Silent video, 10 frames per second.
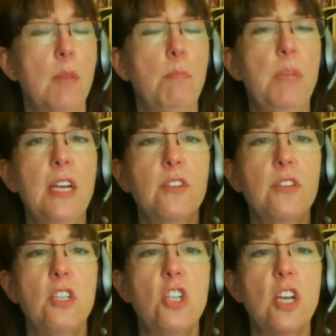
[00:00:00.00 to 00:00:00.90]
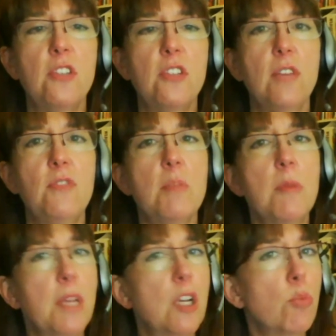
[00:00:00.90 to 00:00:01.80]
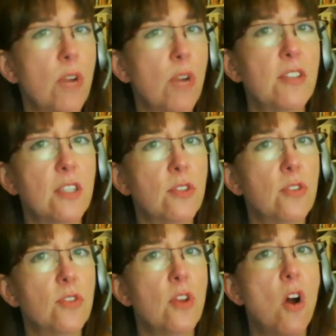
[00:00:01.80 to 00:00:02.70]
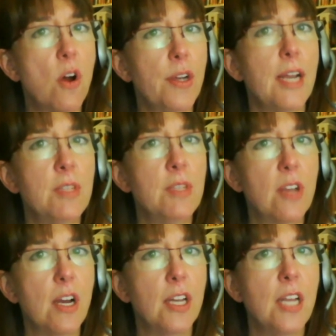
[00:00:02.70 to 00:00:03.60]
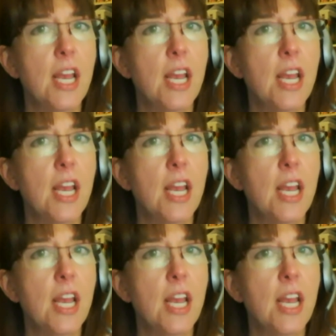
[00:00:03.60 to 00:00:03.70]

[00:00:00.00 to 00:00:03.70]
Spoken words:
because it just gives him a bigger presence on Amazon,